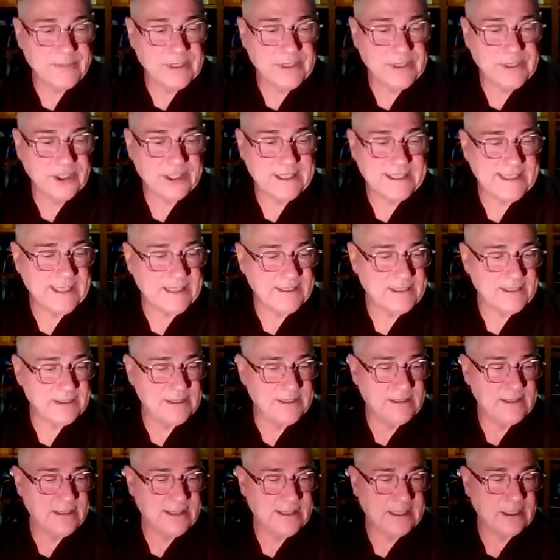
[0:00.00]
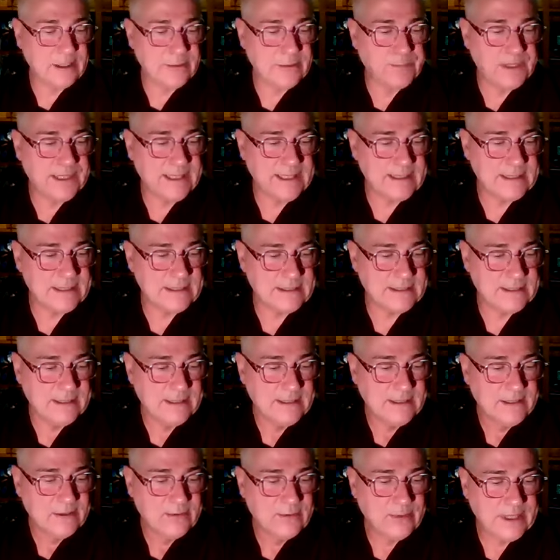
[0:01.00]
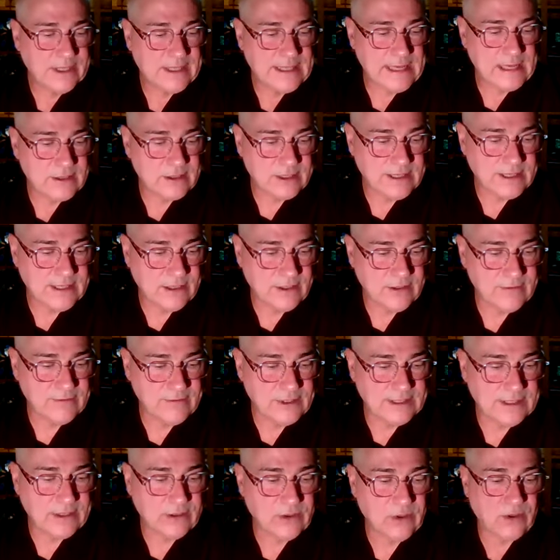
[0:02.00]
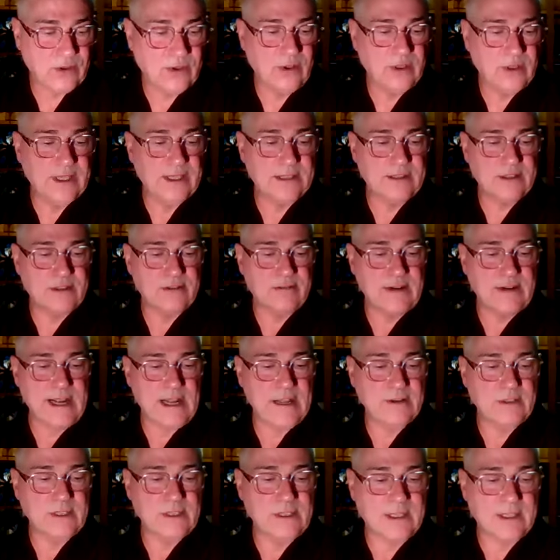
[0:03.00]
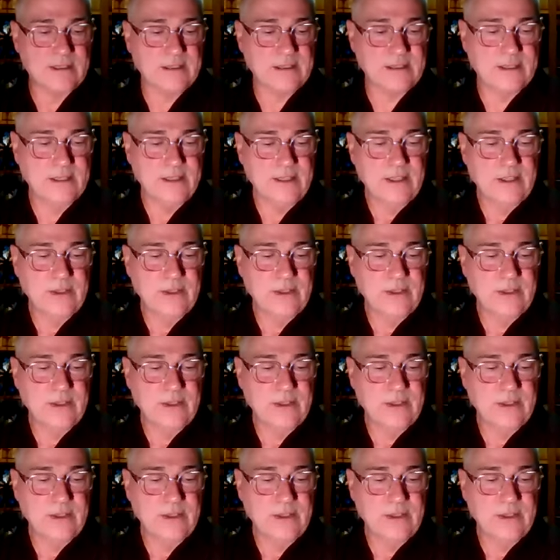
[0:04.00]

be contented and at peace with ourselves and all that surrounds us.